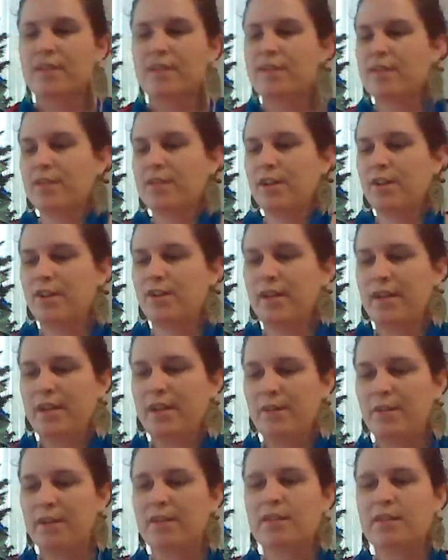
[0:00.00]
So
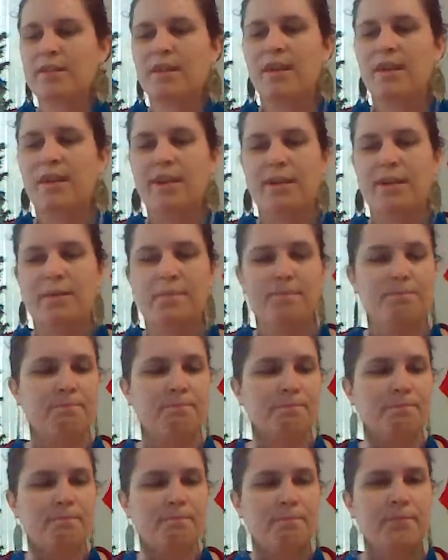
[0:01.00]
anyways,
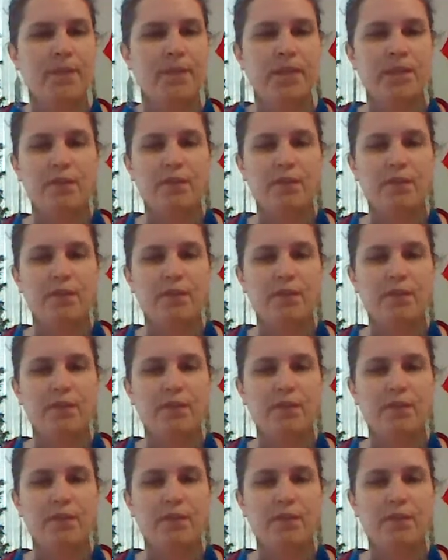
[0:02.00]
the